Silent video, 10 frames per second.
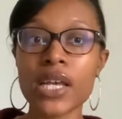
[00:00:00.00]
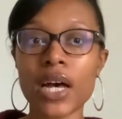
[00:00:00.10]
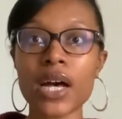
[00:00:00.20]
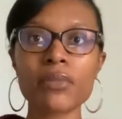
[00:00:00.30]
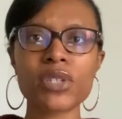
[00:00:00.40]

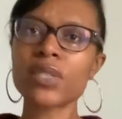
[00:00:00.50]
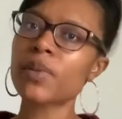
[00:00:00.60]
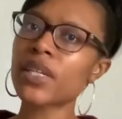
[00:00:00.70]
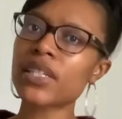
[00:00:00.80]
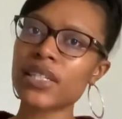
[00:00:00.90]
just
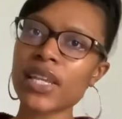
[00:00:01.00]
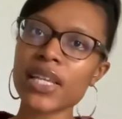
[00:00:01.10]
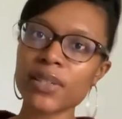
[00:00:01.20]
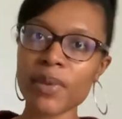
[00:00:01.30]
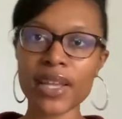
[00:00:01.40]
because it takes
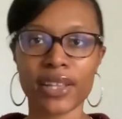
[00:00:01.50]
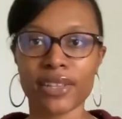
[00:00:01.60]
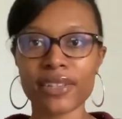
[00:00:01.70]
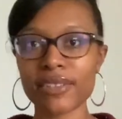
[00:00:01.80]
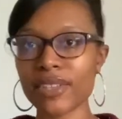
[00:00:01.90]
me a
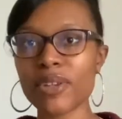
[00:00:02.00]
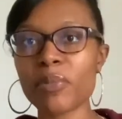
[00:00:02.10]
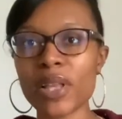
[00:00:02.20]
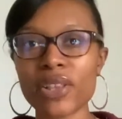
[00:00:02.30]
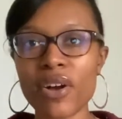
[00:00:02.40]
little
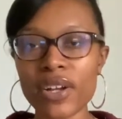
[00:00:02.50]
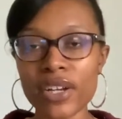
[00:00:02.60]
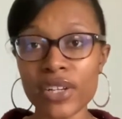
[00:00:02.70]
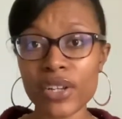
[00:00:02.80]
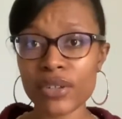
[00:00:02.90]
bit longer to,
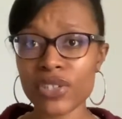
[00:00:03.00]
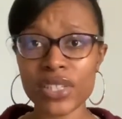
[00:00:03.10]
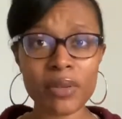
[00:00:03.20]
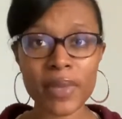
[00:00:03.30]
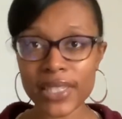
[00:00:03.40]
you know, just to
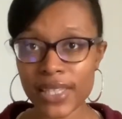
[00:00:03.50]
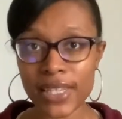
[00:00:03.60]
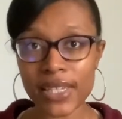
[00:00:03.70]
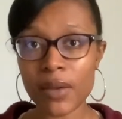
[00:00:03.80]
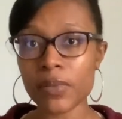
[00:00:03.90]
mix things
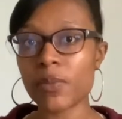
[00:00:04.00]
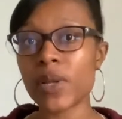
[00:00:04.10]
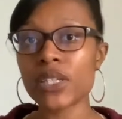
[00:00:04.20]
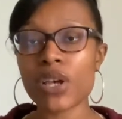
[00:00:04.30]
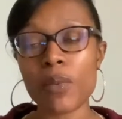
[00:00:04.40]
up. Depends
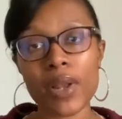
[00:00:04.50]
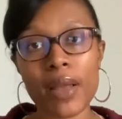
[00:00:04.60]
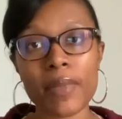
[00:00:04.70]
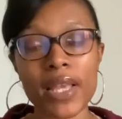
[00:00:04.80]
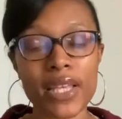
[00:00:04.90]
on what I'm
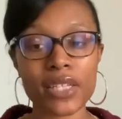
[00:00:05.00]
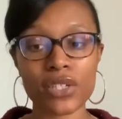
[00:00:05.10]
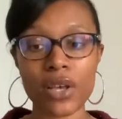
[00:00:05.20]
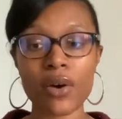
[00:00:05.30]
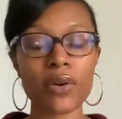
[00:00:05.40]
making.
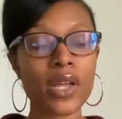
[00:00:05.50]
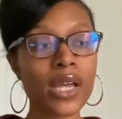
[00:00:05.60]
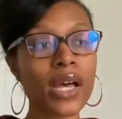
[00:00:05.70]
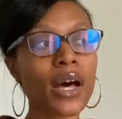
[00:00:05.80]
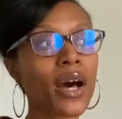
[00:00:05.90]
So
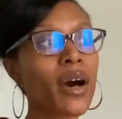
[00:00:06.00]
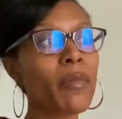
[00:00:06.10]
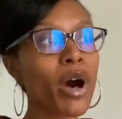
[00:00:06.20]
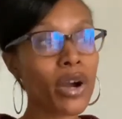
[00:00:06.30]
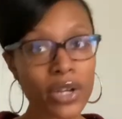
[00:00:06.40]

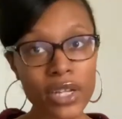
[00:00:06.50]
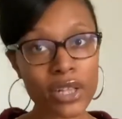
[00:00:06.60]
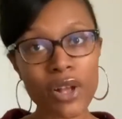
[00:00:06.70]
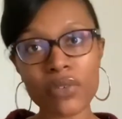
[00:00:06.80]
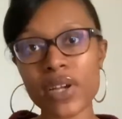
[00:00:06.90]
Art and
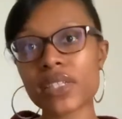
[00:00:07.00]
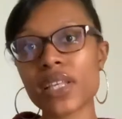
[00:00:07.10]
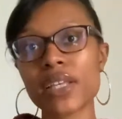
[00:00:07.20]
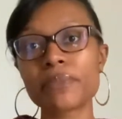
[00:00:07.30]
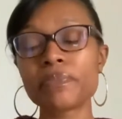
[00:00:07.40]
Glow
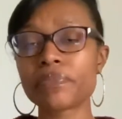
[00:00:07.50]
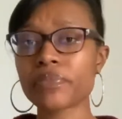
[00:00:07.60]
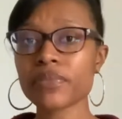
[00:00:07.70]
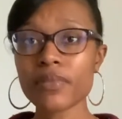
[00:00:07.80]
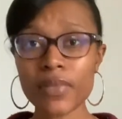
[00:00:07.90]
resin,
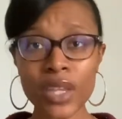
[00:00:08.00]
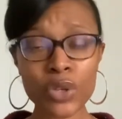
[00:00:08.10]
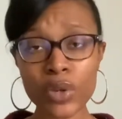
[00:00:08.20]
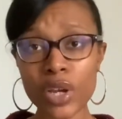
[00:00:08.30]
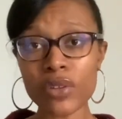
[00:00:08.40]
you
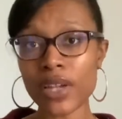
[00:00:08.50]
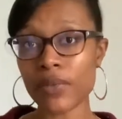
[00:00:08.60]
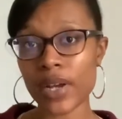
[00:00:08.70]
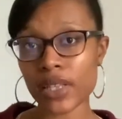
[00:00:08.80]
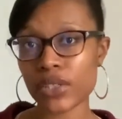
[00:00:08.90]
can go
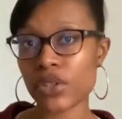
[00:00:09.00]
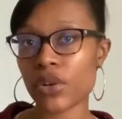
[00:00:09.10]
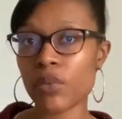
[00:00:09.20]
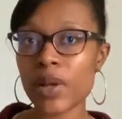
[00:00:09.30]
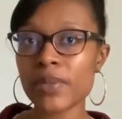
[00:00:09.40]
directly to their
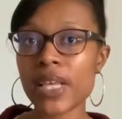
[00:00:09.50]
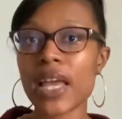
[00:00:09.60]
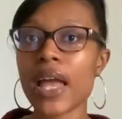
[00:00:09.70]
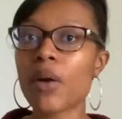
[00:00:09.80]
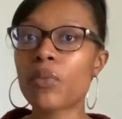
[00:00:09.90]
website.
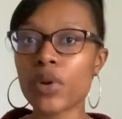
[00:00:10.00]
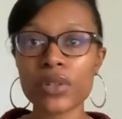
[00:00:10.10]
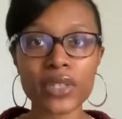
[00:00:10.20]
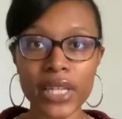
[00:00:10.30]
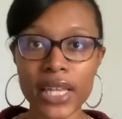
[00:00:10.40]
I will
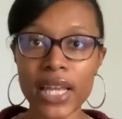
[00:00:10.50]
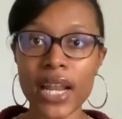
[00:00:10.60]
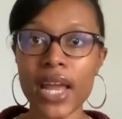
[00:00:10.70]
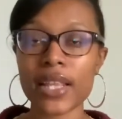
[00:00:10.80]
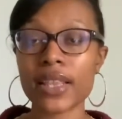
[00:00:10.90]
link it
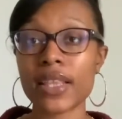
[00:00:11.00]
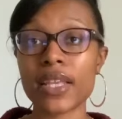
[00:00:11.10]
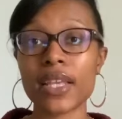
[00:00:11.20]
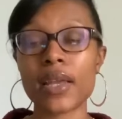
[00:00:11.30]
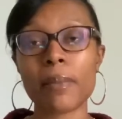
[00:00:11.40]
at
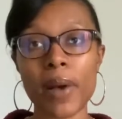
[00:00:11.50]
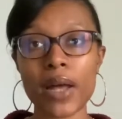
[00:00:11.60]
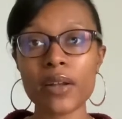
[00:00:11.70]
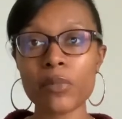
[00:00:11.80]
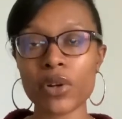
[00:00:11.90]
the
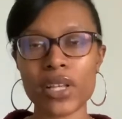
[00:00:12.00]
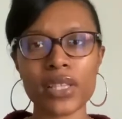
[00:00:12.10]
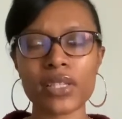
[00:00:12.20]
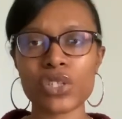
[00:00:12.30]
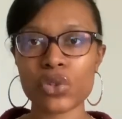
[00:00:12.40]
bottom or in the
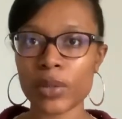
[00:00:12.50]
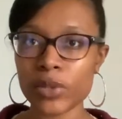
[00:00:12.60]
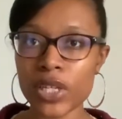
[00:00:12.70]
description,